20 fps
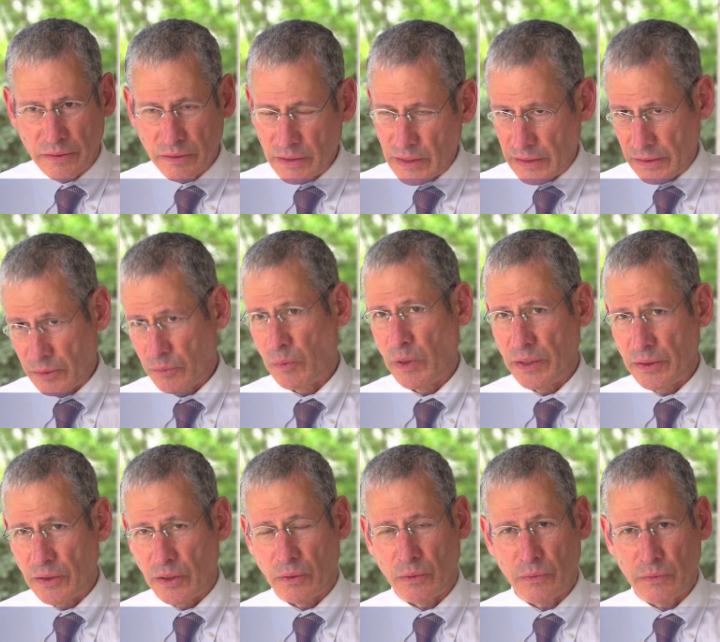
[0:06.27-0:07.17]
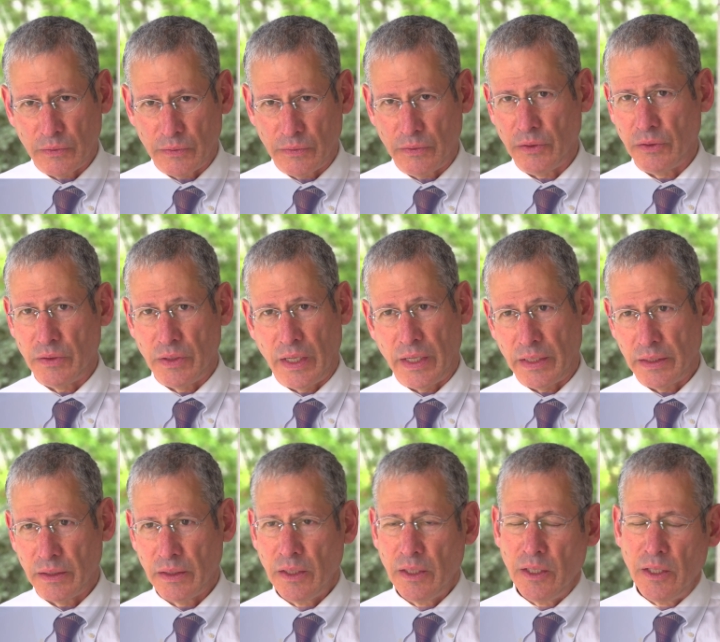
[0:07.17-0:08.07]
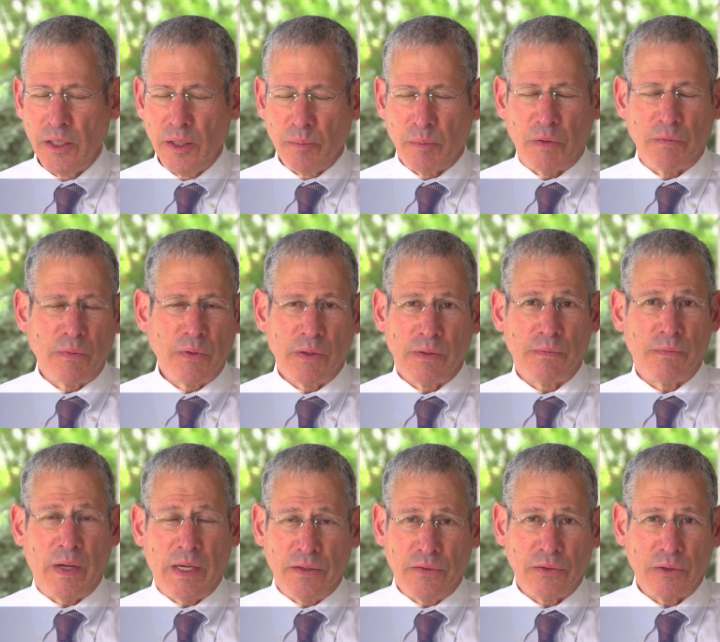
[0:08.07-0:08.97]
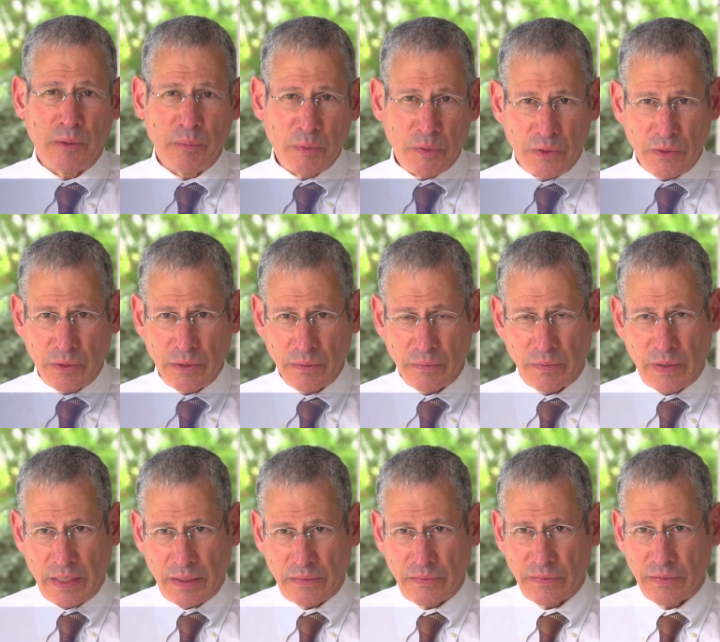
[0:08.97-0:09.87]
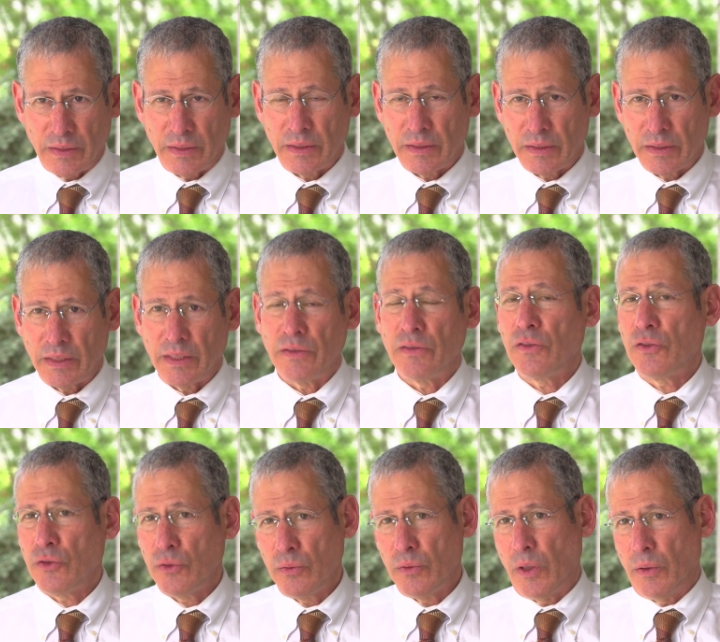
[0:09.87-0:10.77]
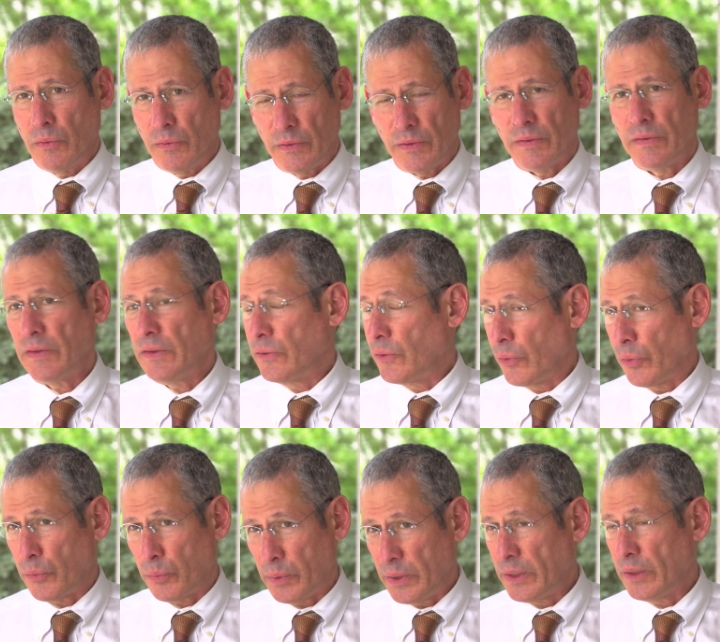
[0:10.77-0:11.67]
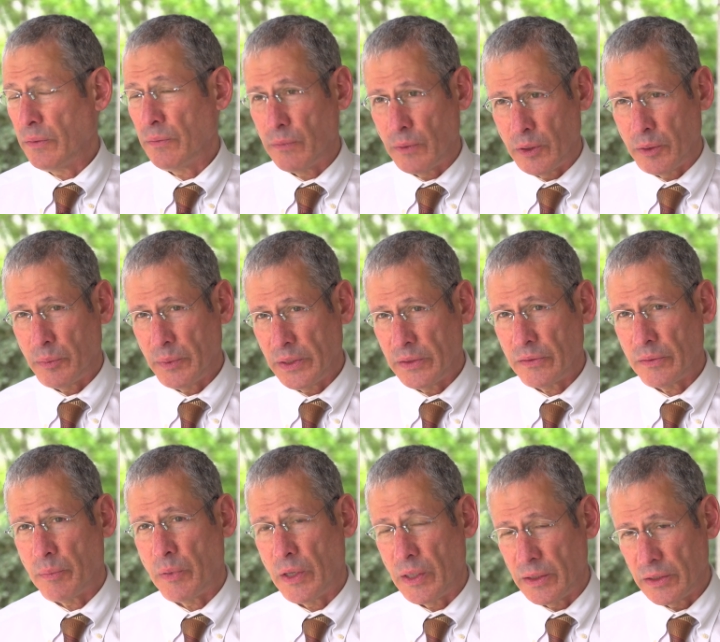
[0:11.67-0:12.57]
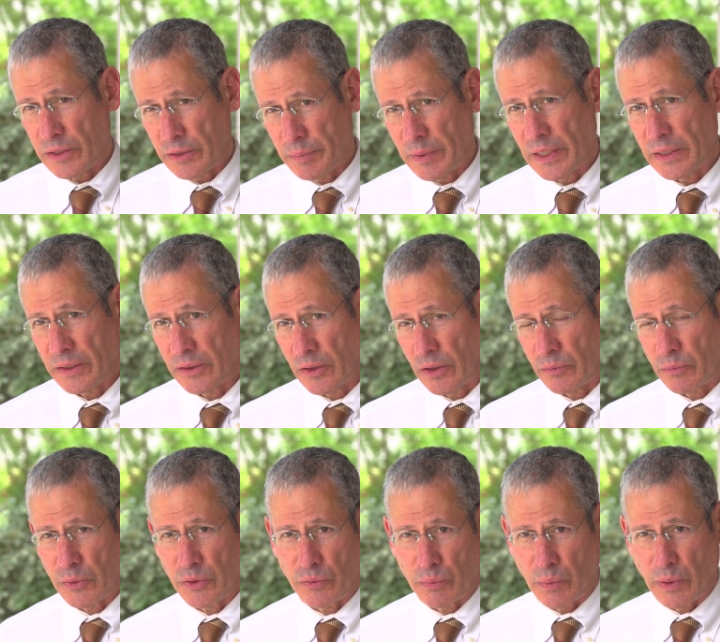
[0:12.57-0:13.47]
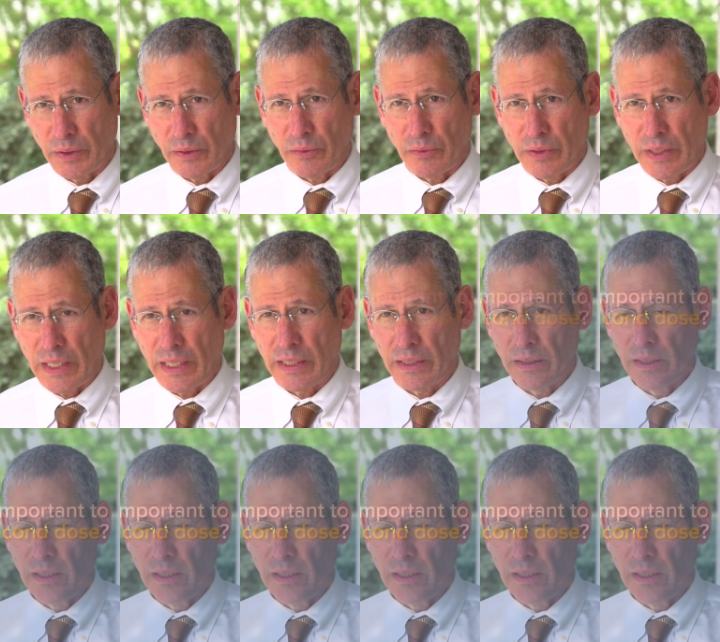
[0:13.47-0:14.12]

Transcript: You get your one dose, you're done. But for the Pfizer and Moderna vaccine, it's two doses, either three or four weeks apart, depending on which one you get.